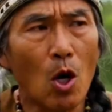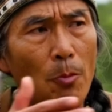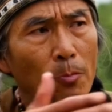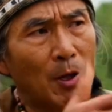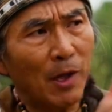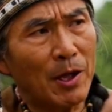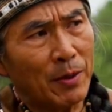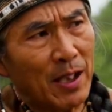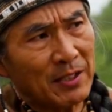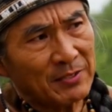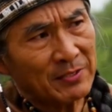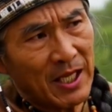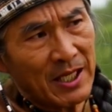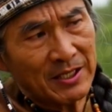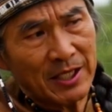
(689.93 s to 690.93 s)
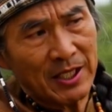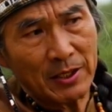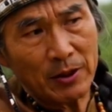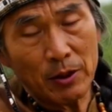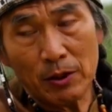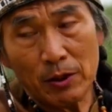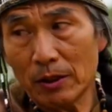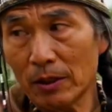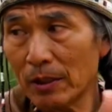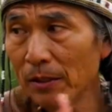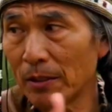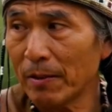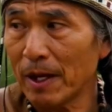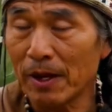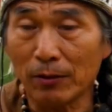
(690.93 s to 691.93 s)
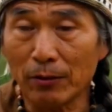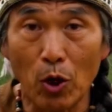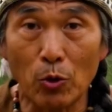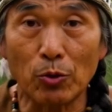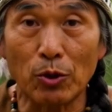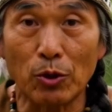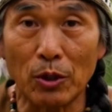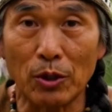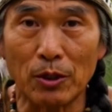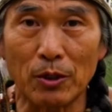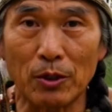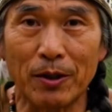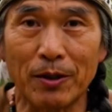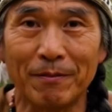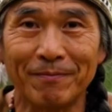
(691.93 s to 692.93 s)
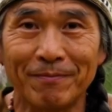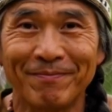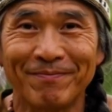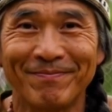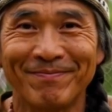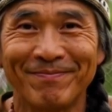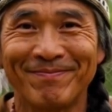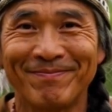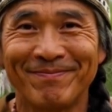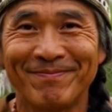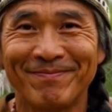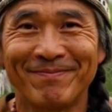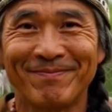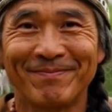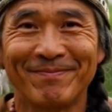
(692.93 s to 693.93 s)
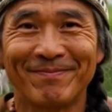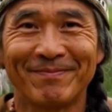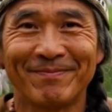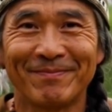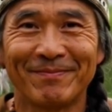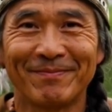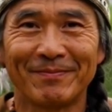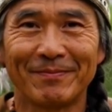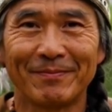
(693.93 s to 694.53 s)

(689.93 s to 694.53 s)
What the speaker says: Pope Sylvester II, Emperor Otto III, and Emperor Karl himself.